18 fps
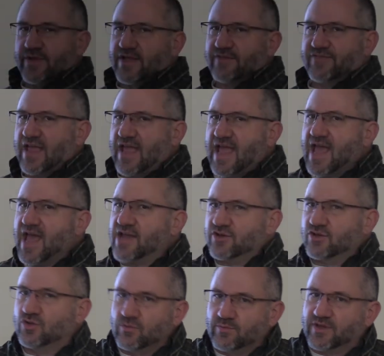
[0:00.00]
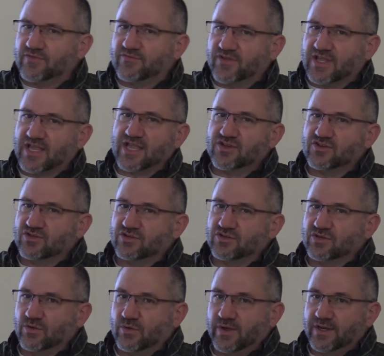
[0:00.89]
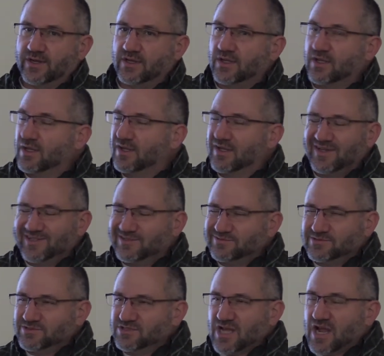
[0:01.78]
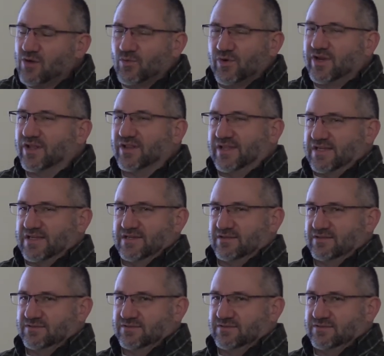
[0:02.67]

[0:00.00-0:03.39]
We have to add humidification to it. Not really.